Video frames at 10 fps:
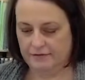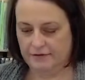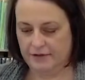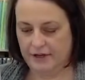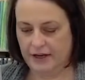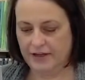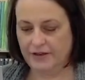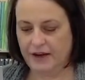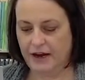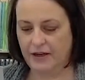
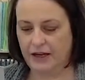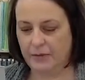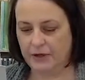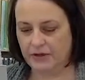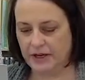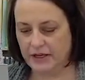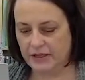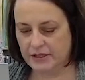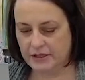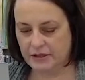And Libby, do they
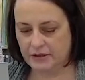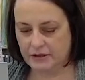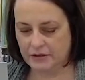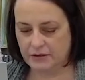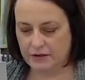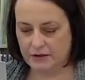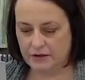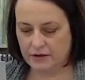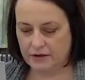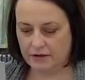still do
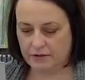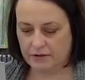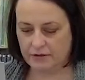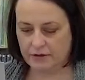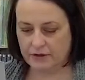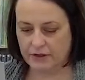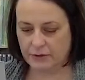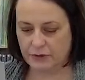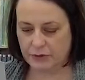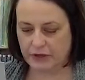the
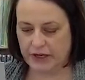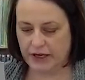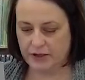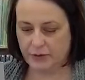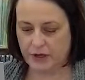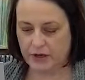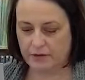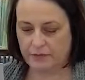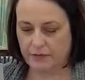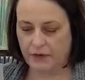Christmas plays where
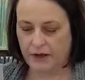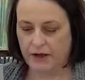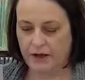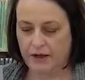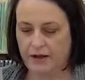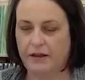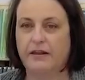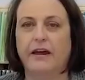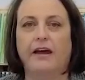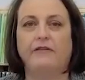
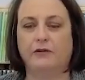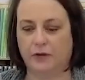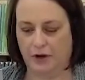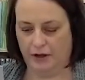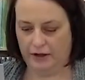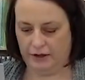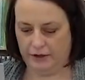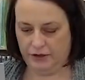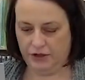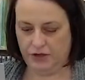they have all the
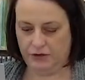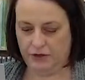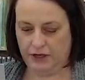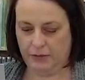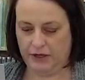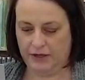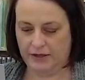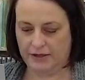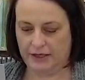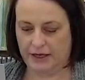little children come in
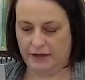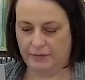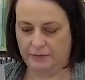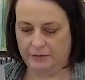and sing?